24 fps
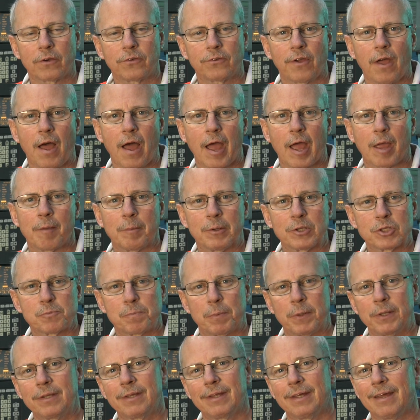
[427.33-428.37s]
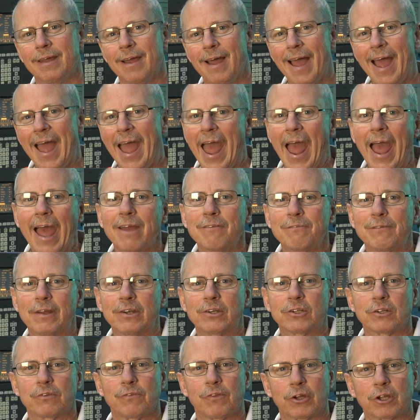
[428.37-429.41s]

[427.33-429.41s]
time. It's been the advent of the